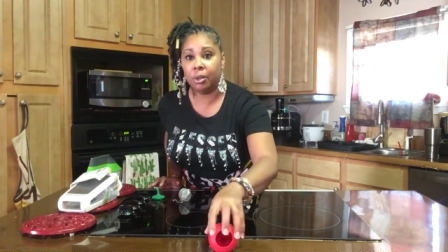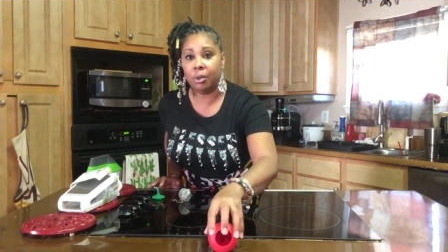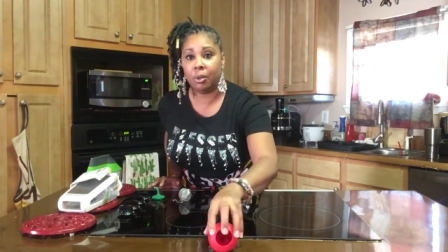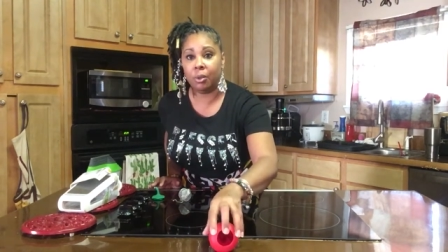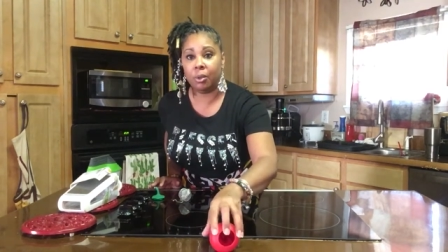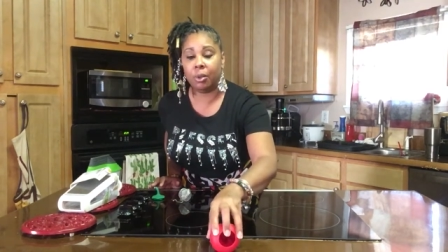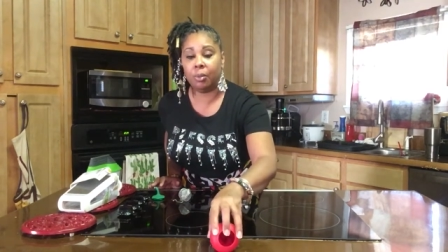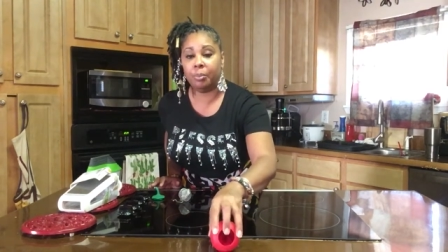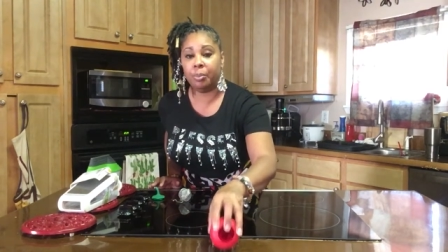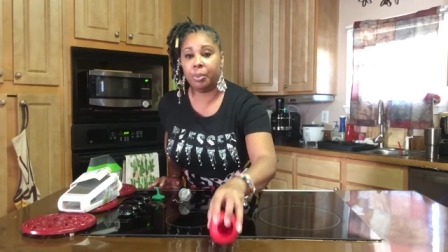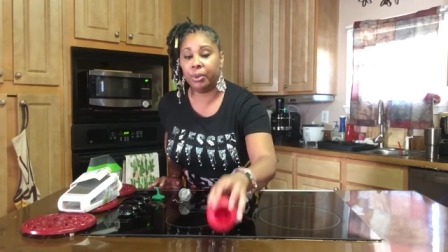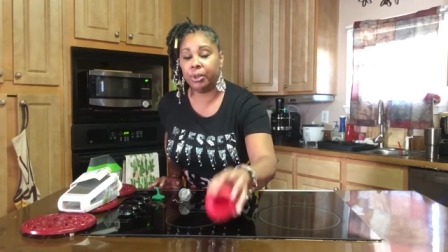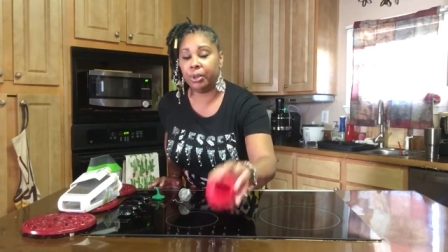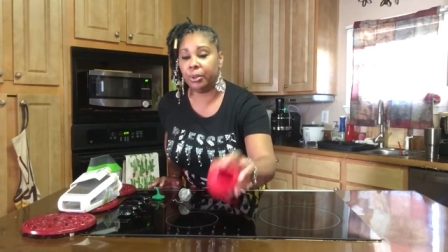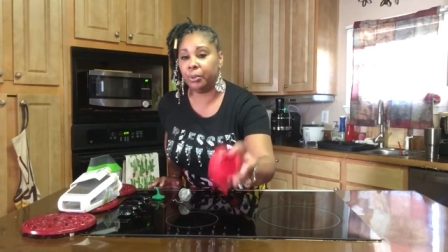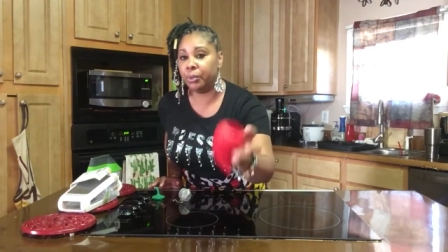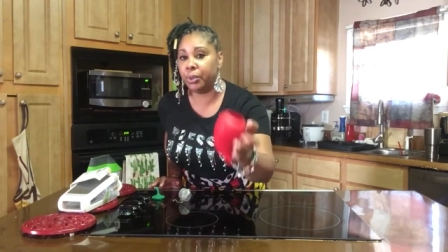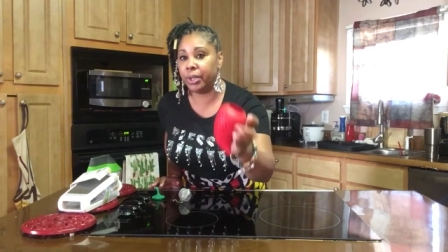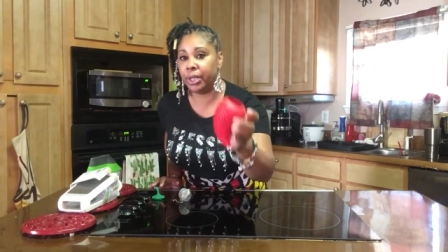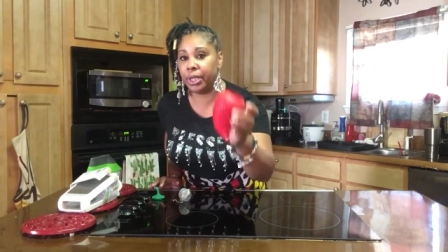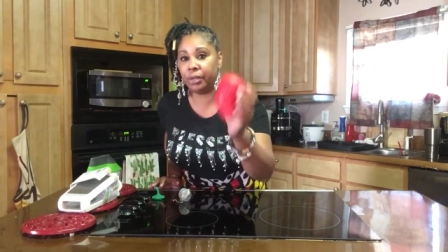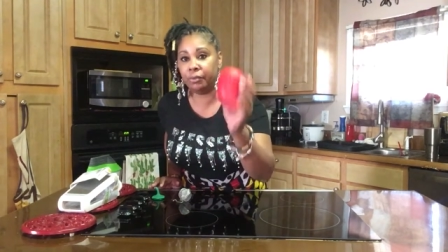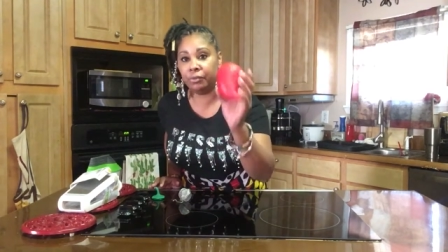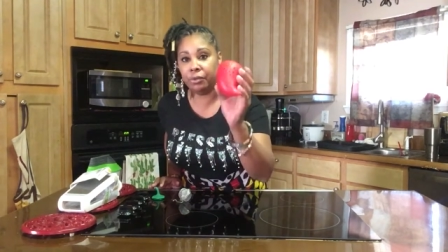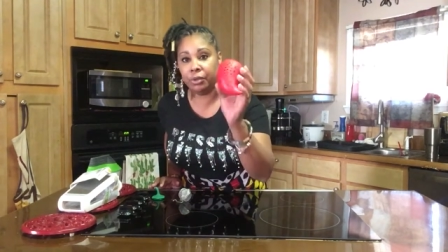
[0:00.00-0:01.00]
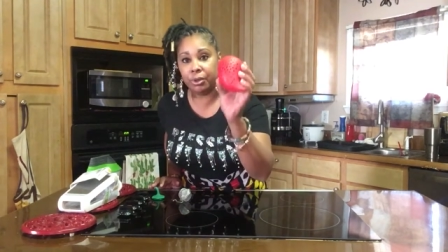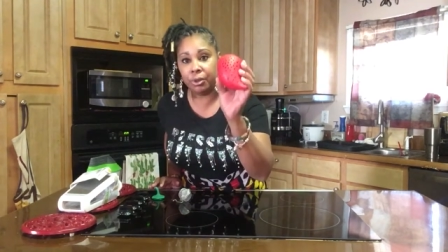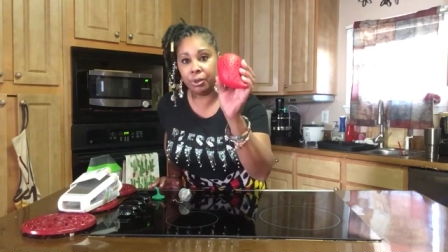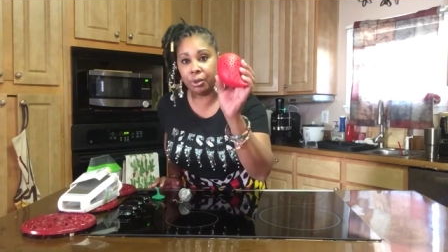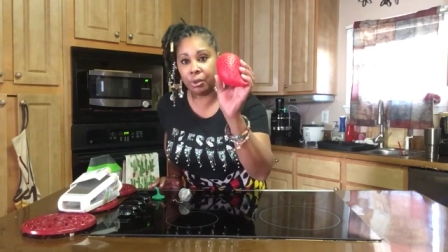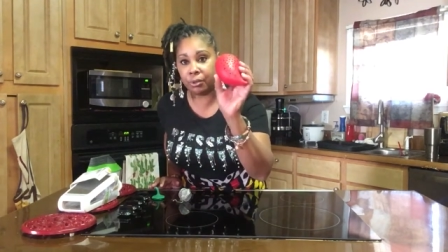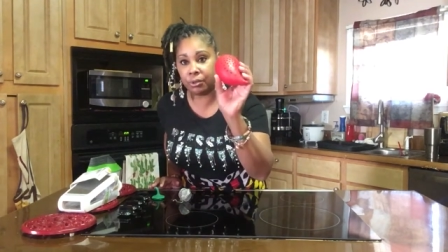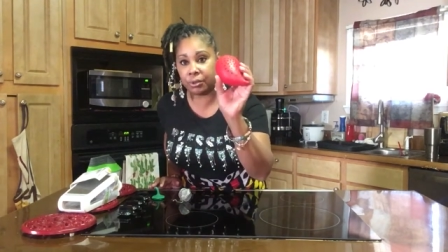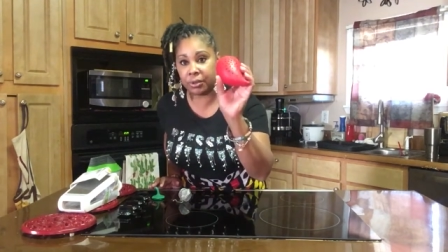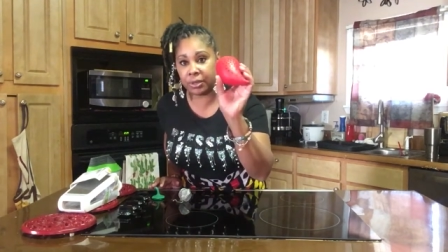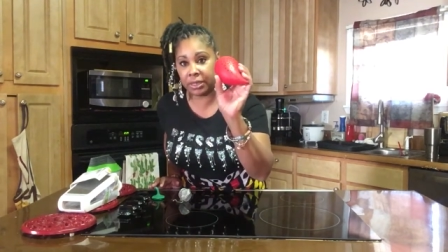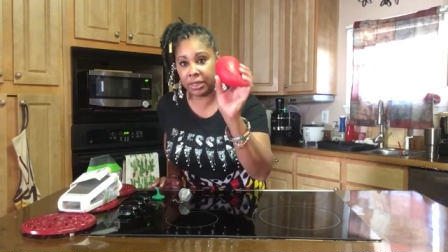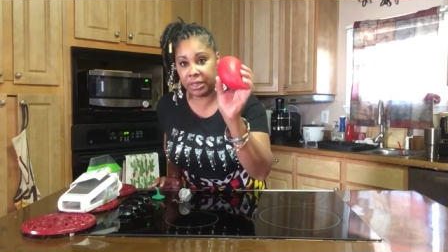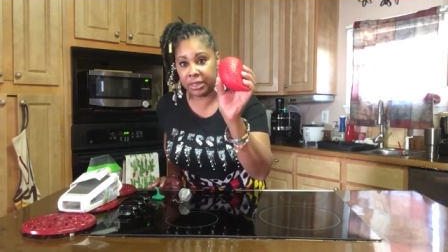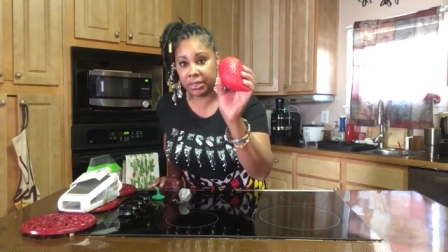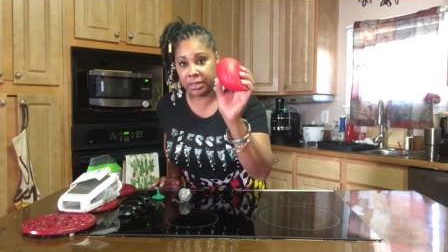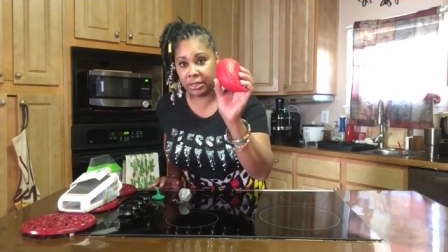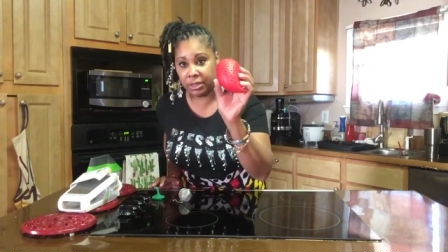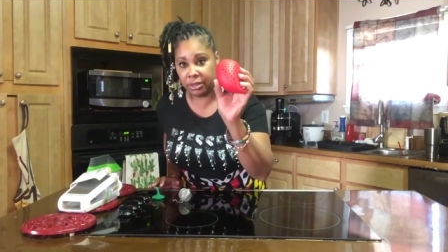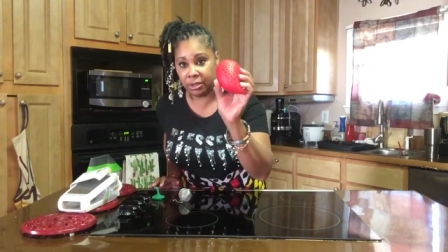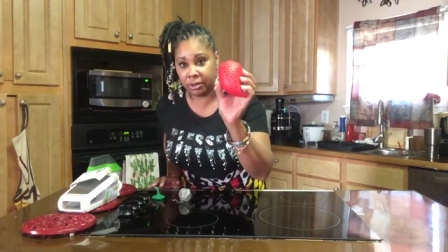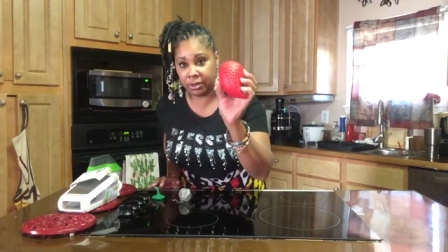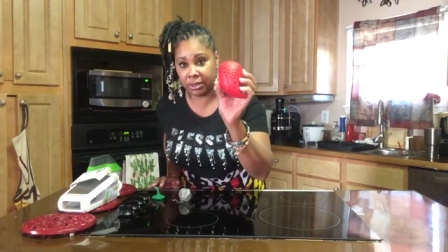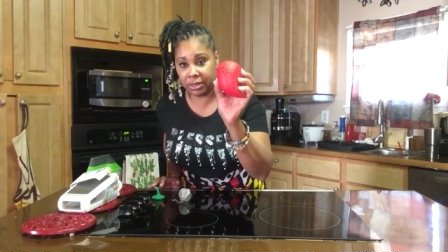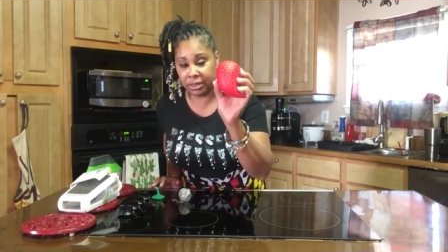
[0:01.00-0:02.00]
or put it wherever you're going to season
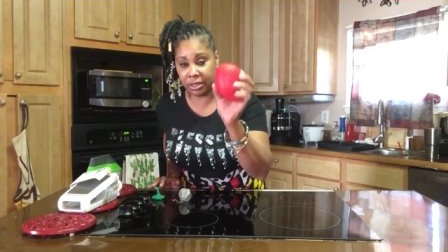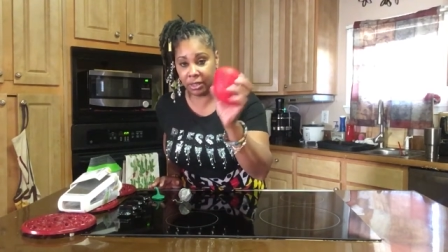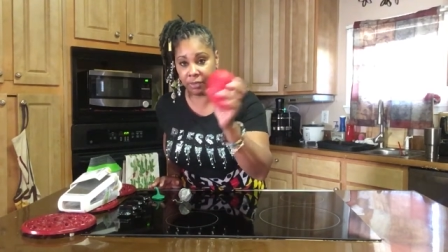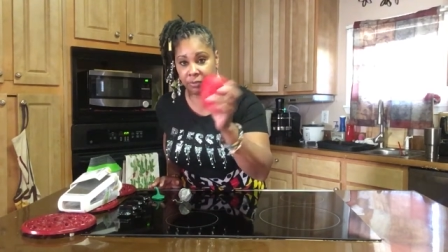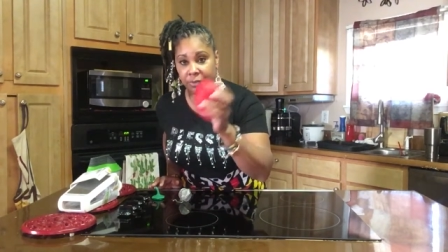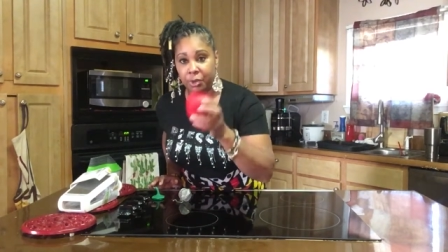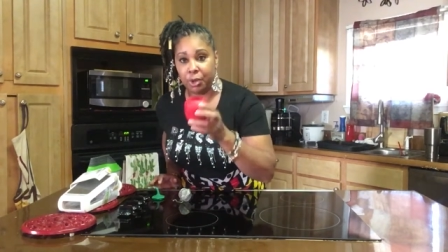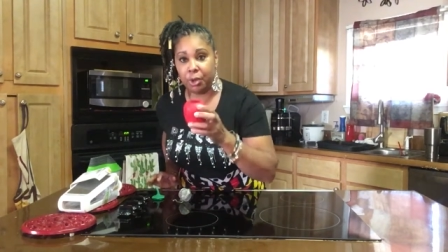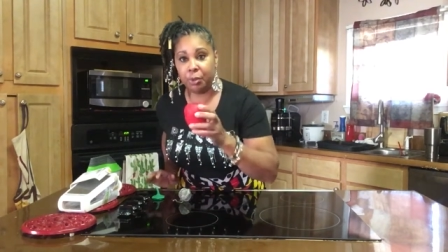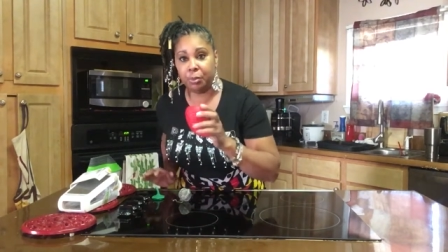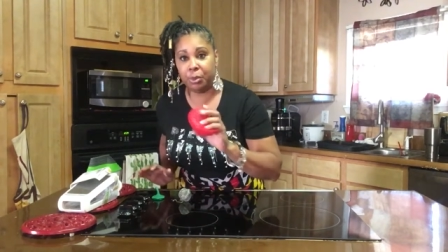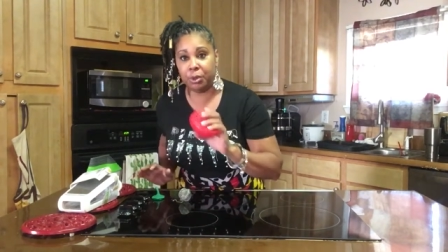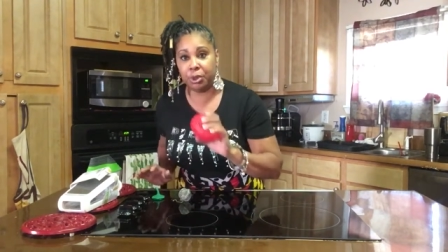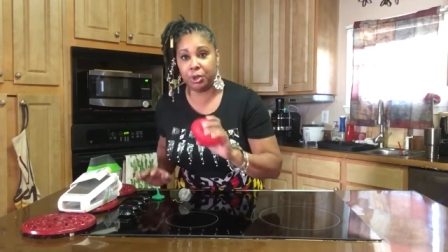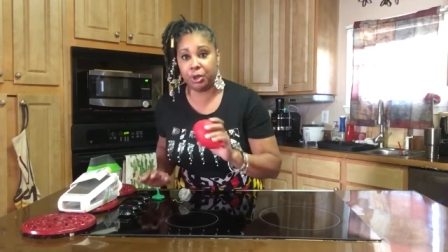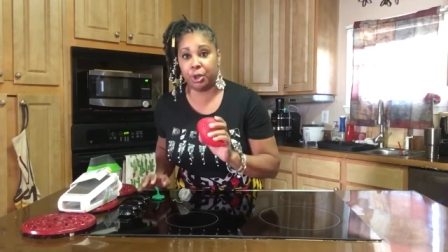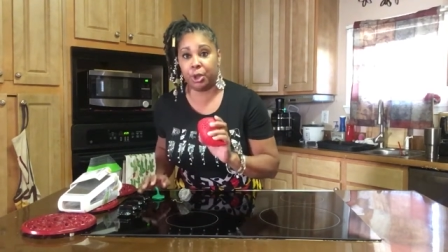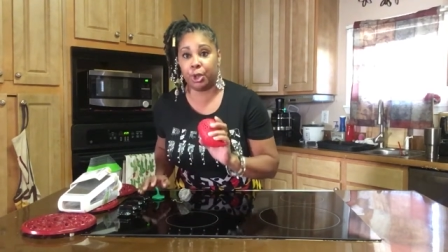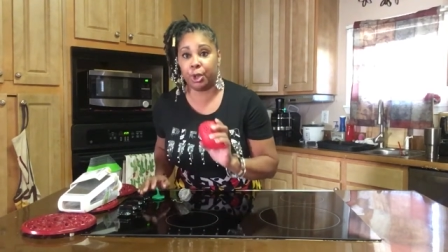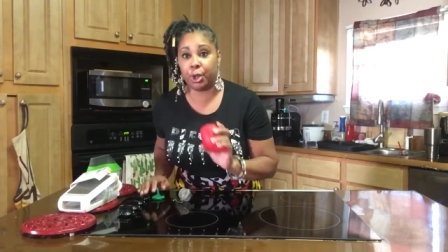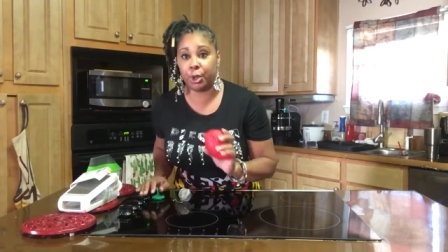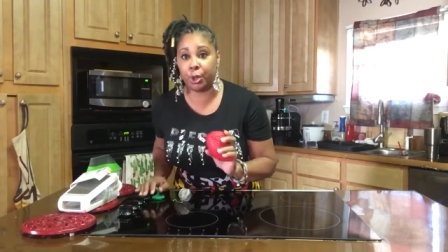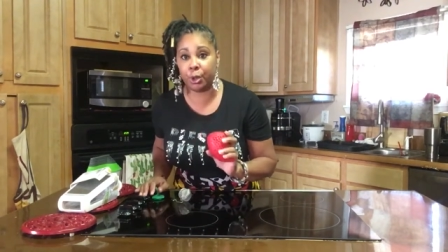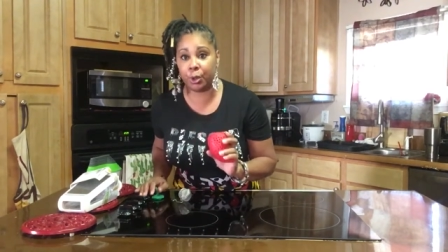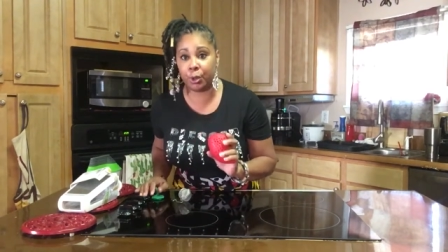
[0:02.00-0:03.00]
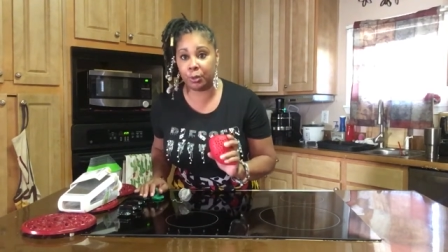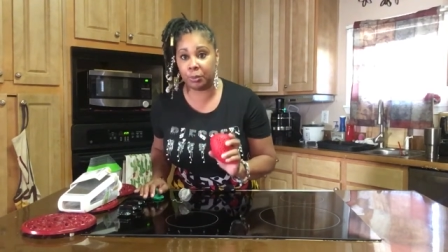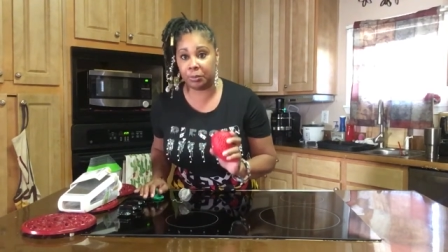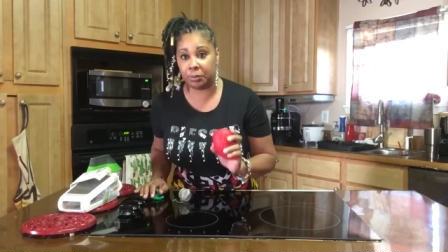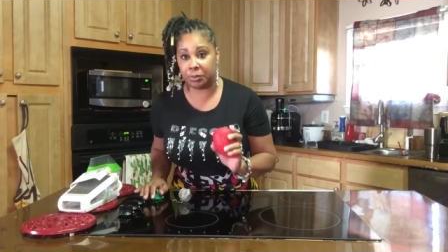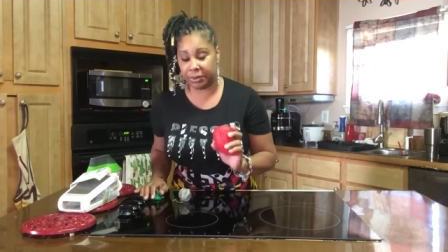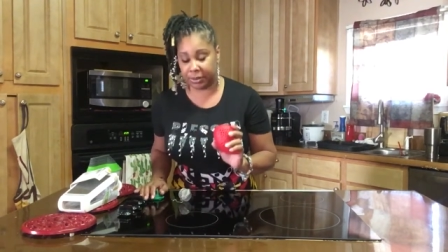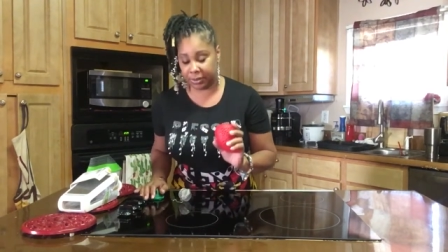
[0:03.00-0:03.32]
your stuff. You can put your herbs,